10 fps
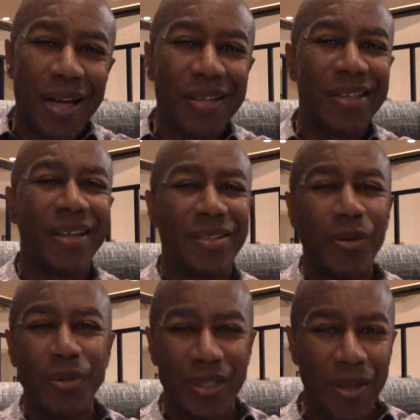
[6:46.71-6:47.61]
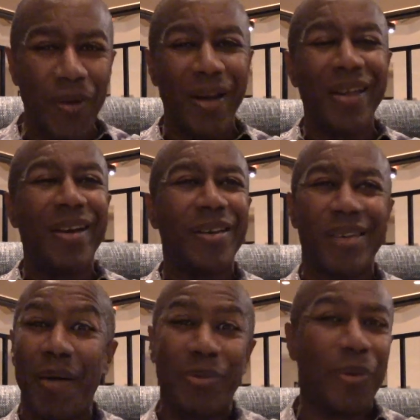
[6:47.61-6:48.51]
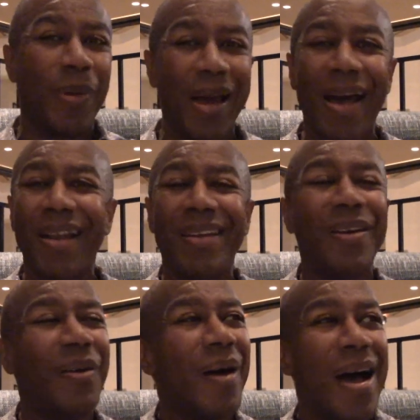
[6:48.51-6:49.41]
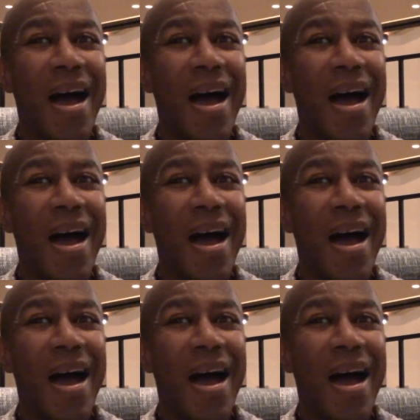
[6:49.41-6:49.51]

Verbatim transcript: And I was like, dude, what you doing? He goes, I'm doing what I got to do.